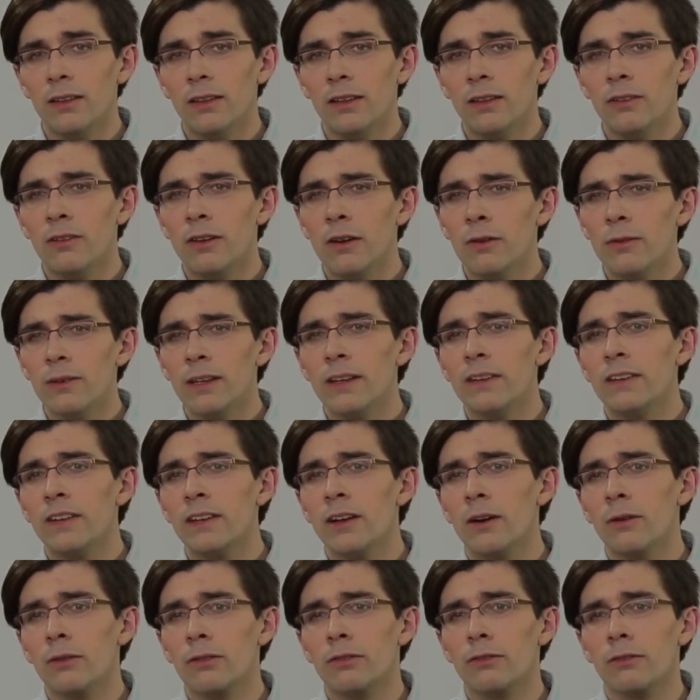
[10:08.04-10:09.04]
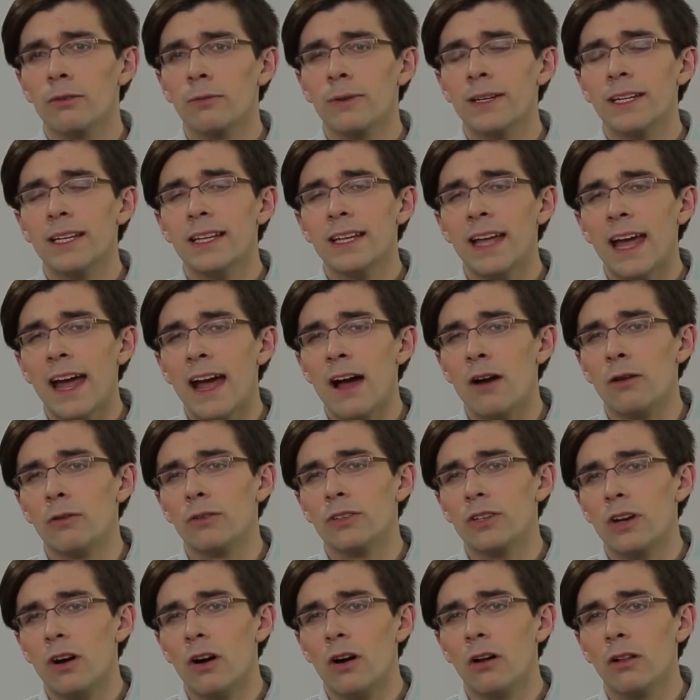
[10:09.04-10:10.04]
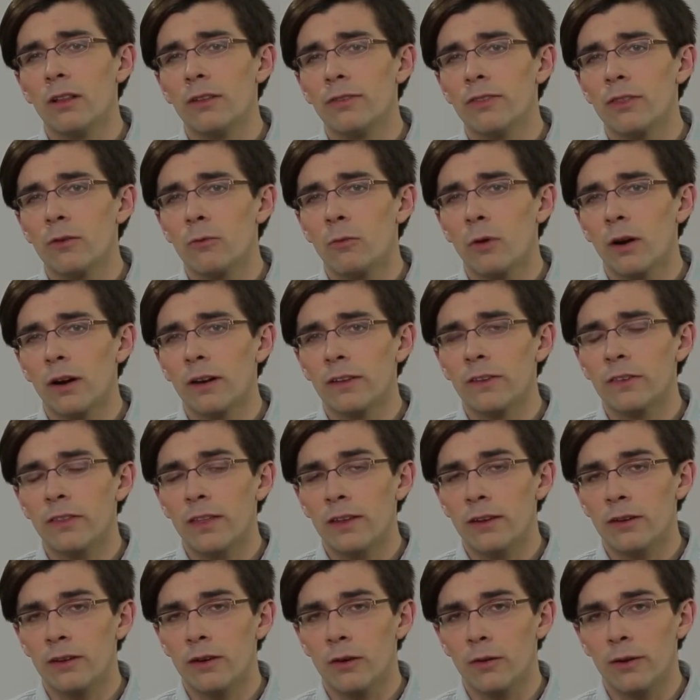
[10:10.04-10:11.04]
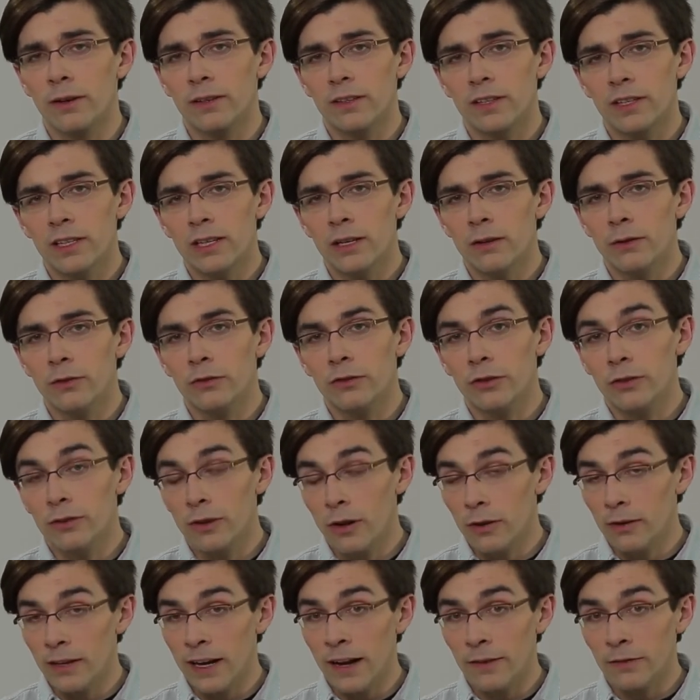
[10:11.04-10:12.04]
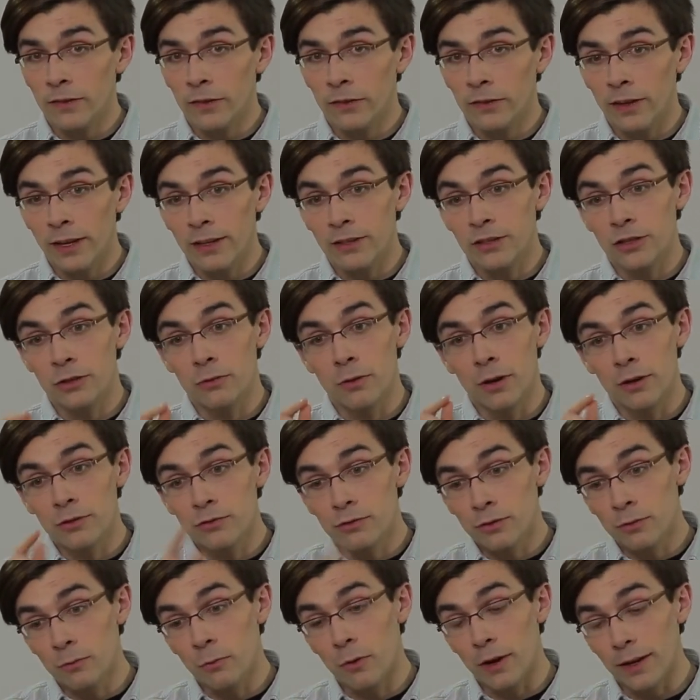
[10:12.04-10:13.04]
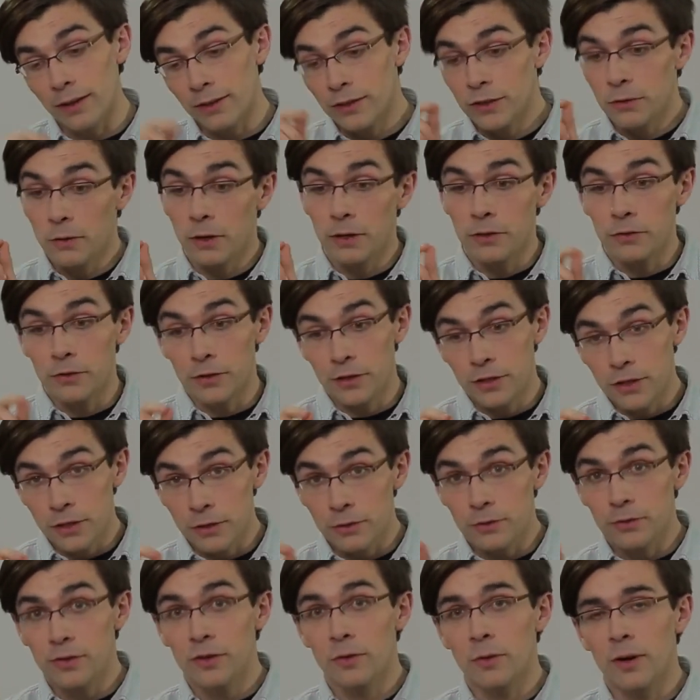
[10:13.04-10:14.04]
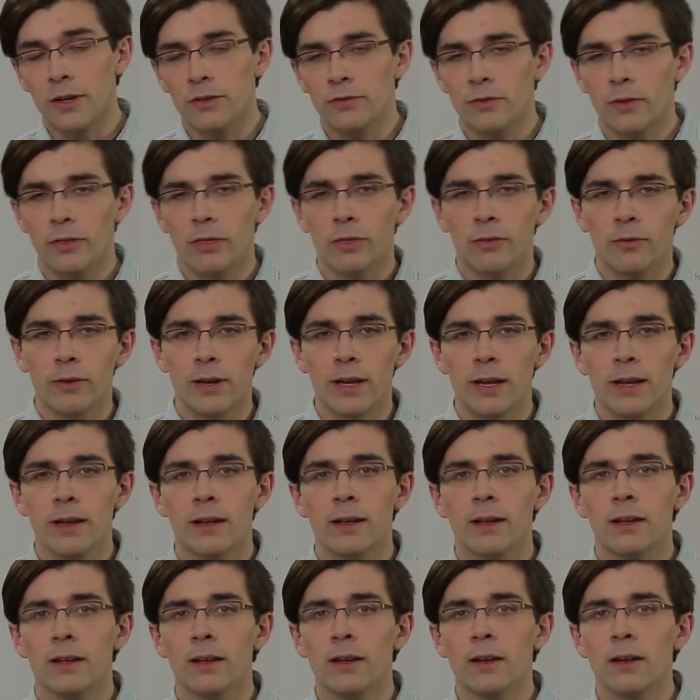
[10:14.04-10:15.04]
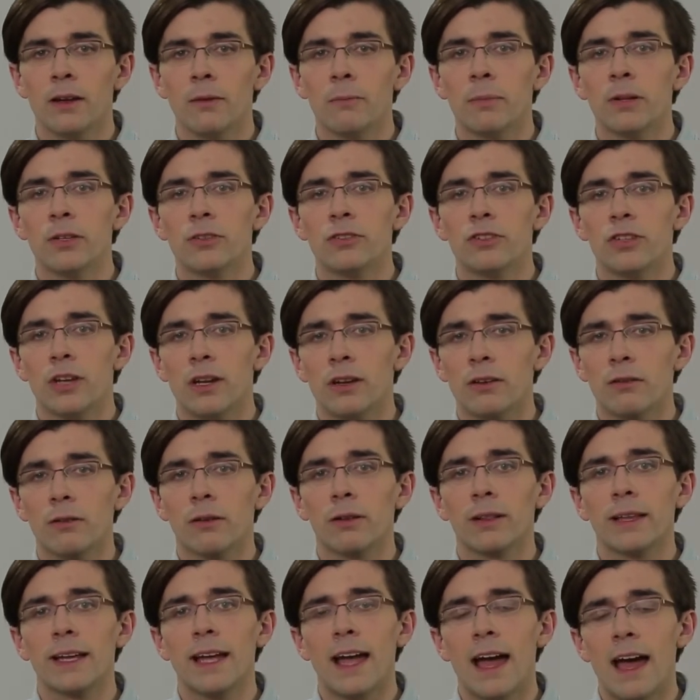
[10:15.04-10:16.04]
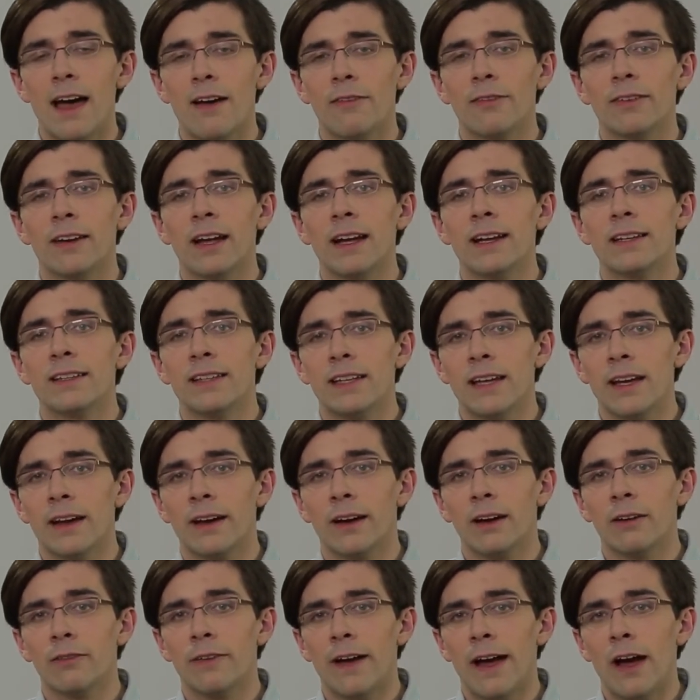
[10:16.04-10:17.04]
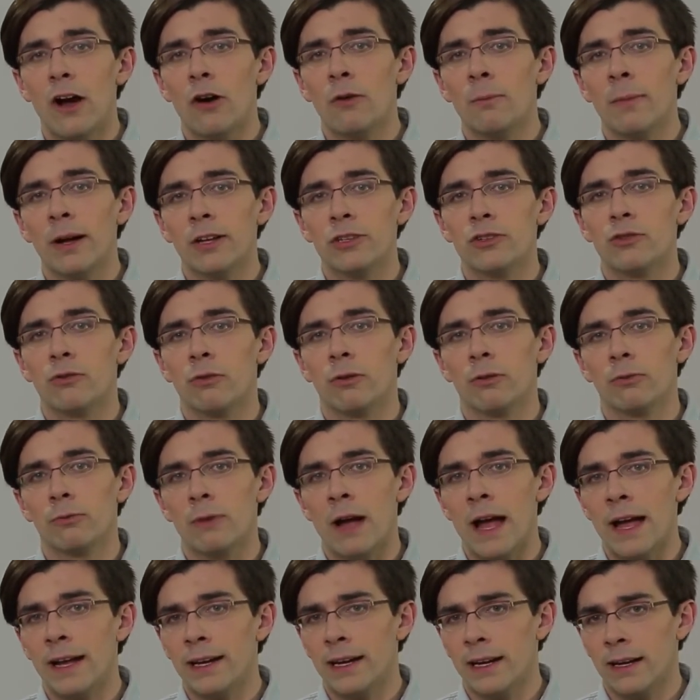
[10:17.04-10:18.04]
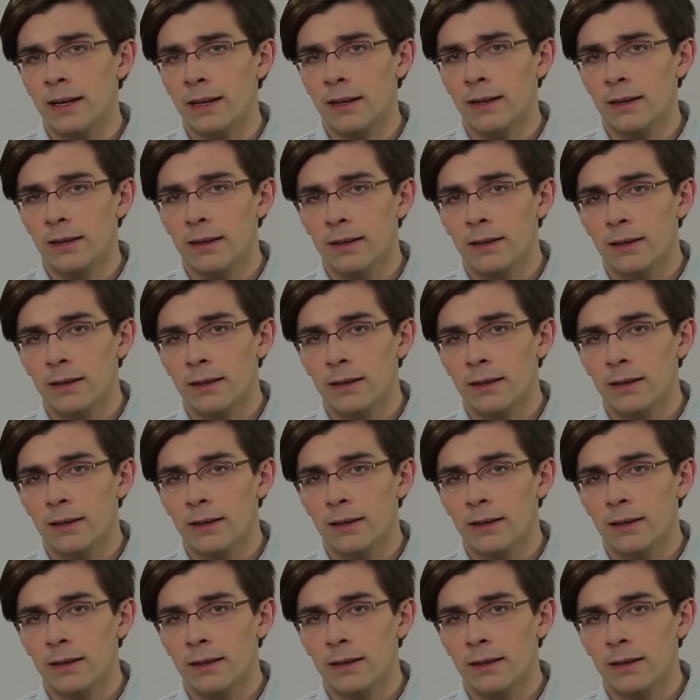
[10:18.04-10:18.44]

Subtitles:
you you don't need to go through and count all of the words that you're going to use. You don't have to say 201, 202, 203, but generally have an idea of how much you're writing.